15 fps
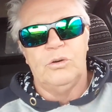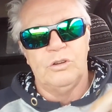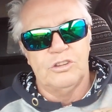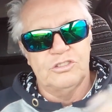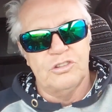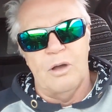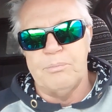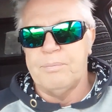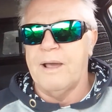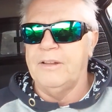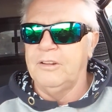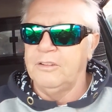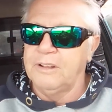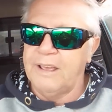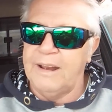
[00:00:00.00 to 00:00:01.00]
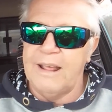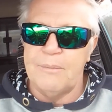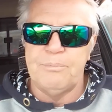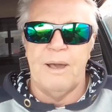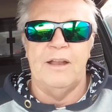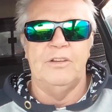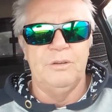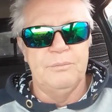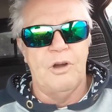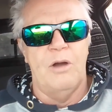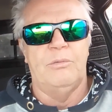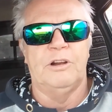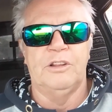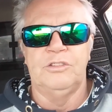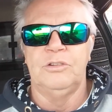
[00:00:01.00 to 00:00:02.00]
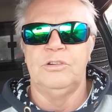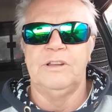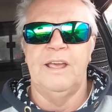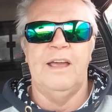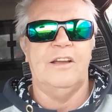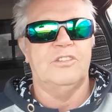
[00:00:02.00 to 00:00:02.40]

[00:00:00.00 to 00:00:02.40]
or the stop button or the get out button, you might want to do it now,